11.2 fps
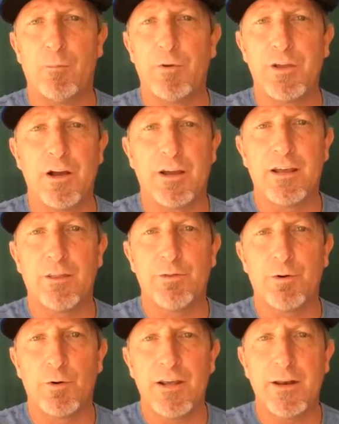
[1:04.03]
problem with a young kid
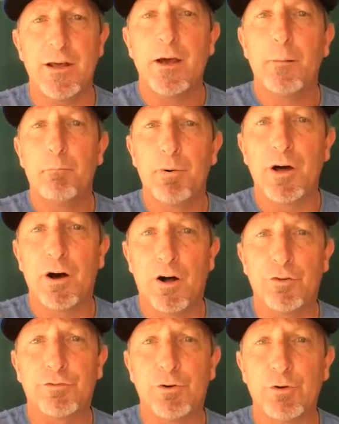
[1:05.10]
throwing it, but
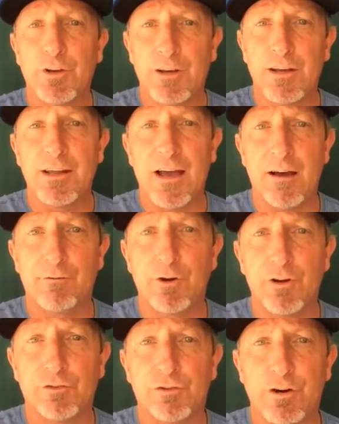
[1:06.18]
also you need to have
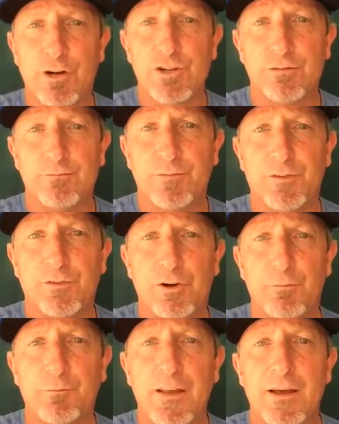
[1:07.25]
good instruction.
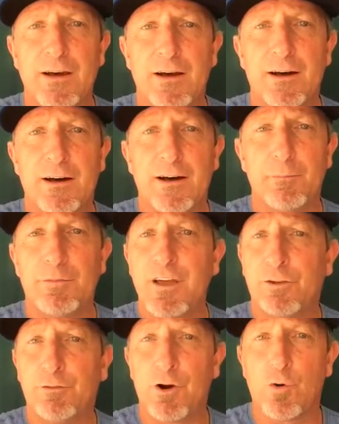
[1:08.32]
So um,
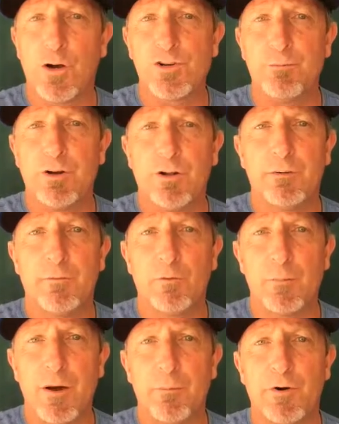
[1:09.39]
thanks for your question, Bill, and
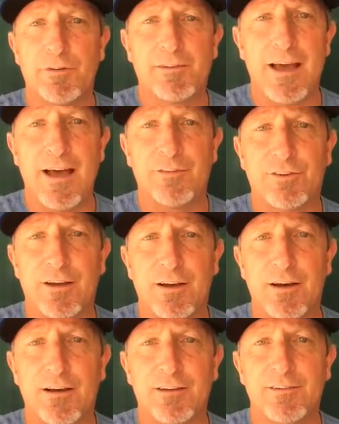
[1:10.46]
remember to ask
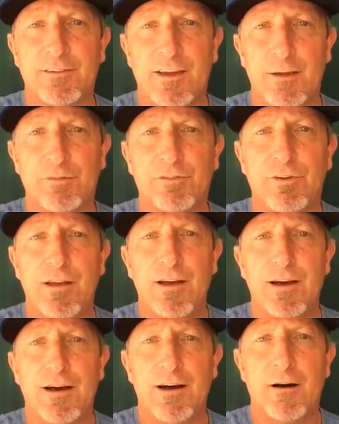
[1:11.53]
uh, Sabes
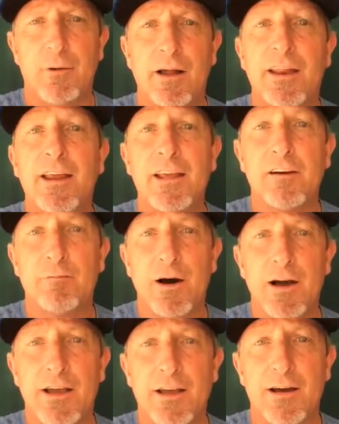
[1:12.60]
um, on any of
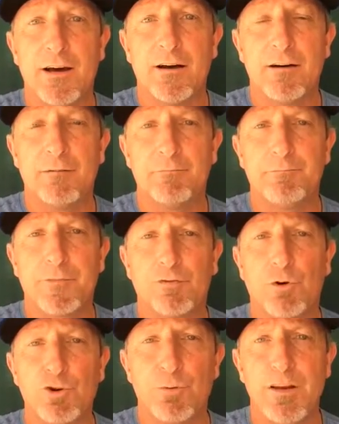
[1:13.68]
my uh,
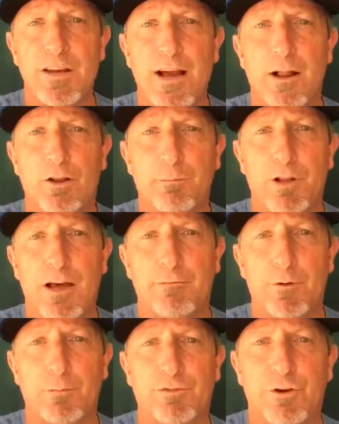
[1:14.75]
social media outlet
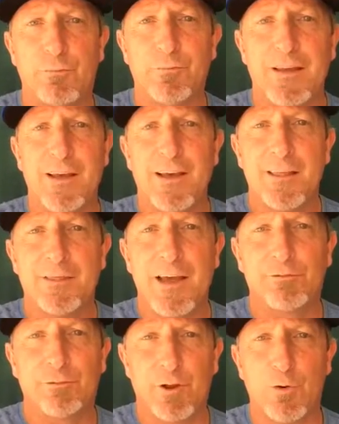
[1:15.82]
platforms. So
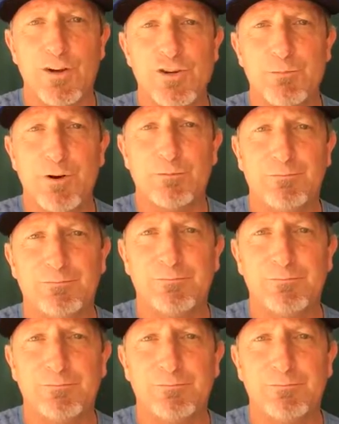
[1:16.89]
thanks for the question, Bill.